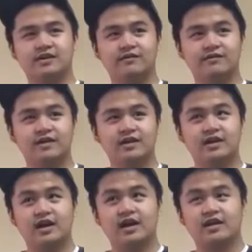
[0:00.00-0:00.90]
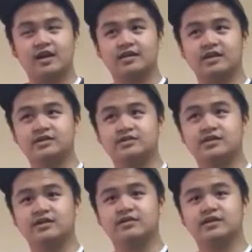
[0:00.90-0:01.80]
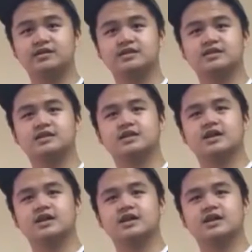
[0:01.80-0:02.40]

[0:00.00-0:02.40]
enough, that it generates